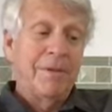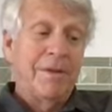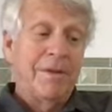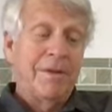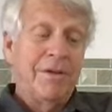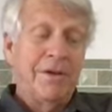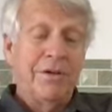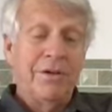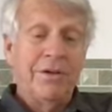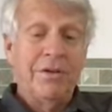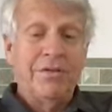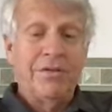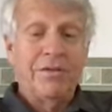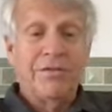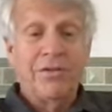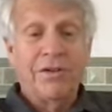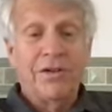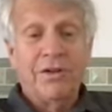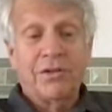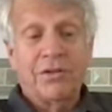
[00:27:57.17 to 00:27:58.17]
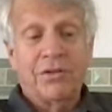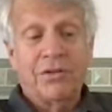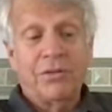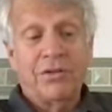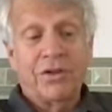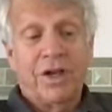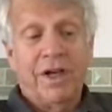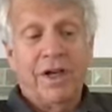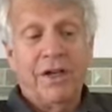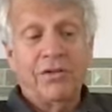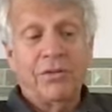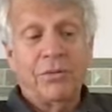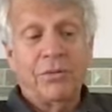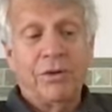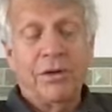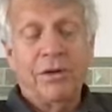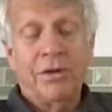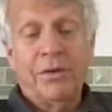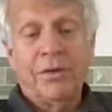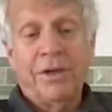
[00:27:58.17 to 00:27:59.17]
there are different fields of science where
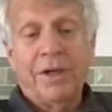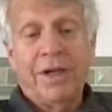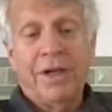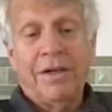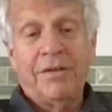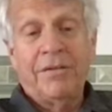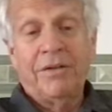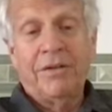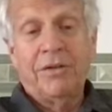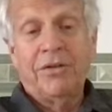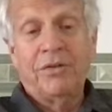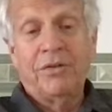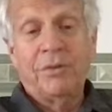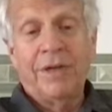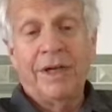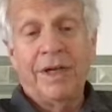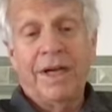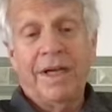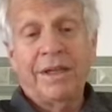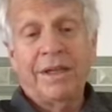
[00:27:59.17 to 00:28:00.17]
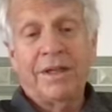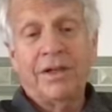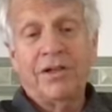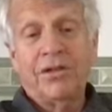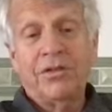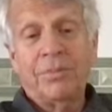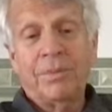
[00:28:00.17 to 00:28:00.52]
you don't have those realities,